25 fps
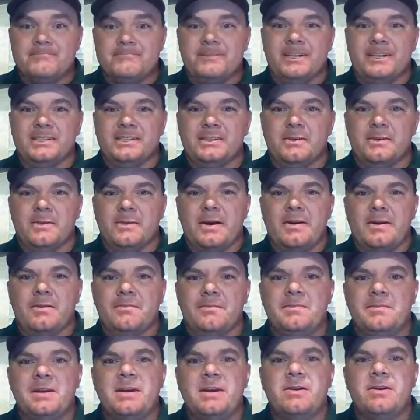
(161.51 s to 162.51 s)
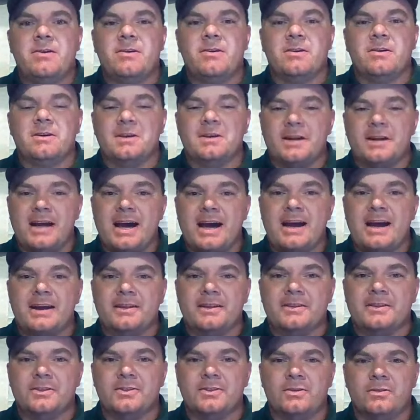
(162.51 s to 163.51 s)
basically around a meter high
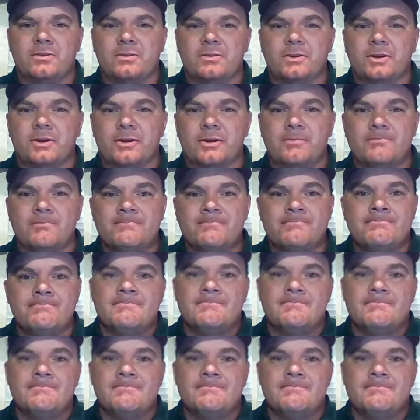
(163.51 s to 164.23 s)
in the shoulder,